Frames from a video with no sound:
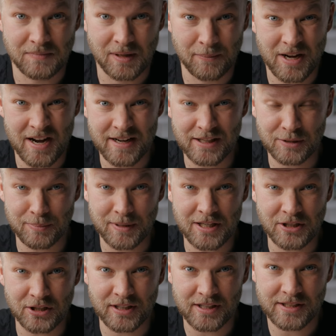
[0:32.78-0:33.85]
I'm kind of
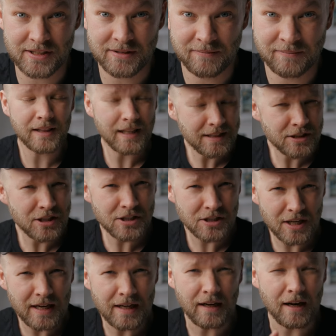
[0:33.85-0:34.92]
speechless. Let's just
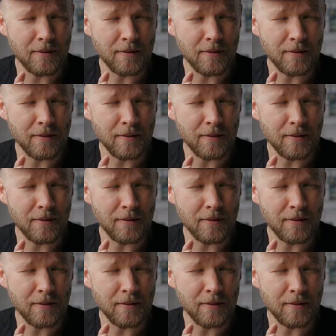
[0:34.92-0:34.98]
take